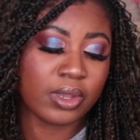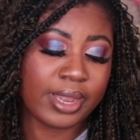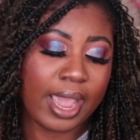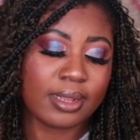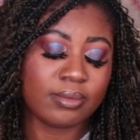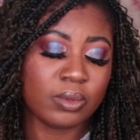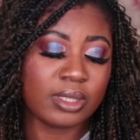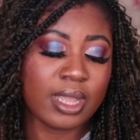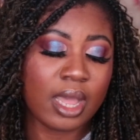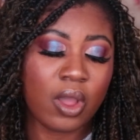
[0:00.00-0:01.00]
Okay, we'll
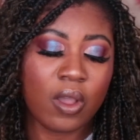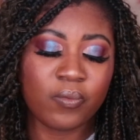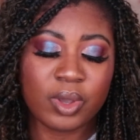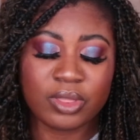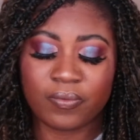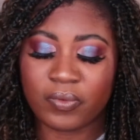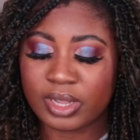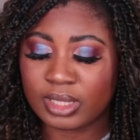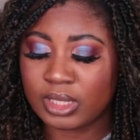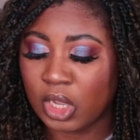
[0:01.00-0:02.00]
start off with the
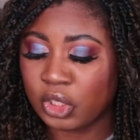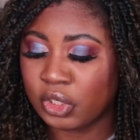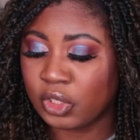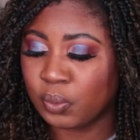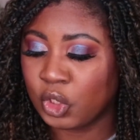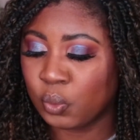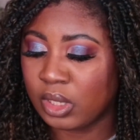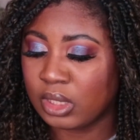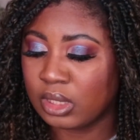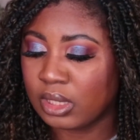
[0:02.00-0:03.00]
first thing I used, which
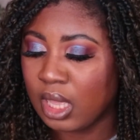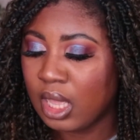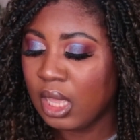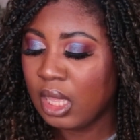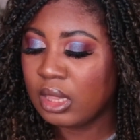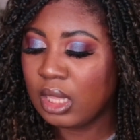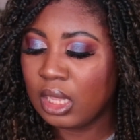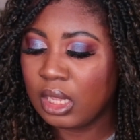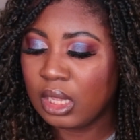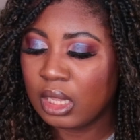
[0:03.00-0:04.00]
was
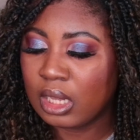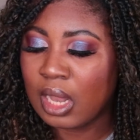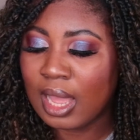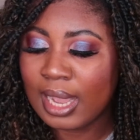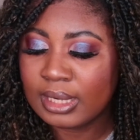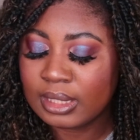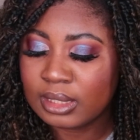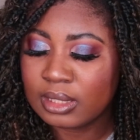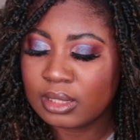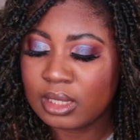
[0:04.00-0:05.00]
the
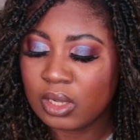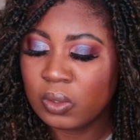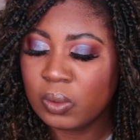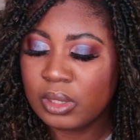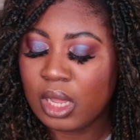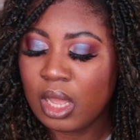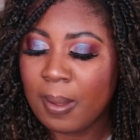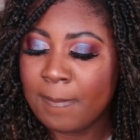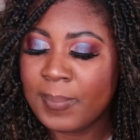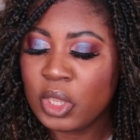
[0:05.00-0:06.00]
liners. The
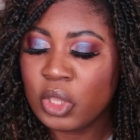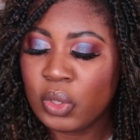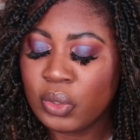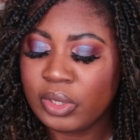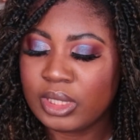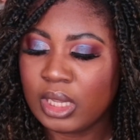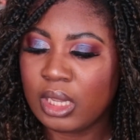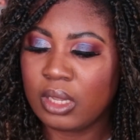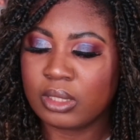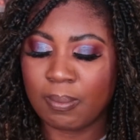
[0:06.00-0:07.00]
Huda
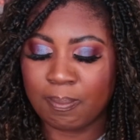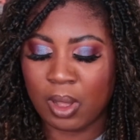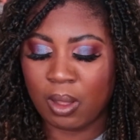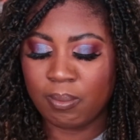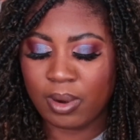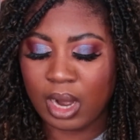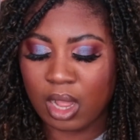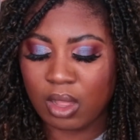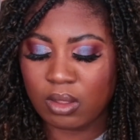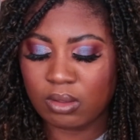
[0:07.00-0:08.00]
Beauty, is it Bomb
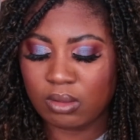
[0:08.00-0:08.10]
Brow?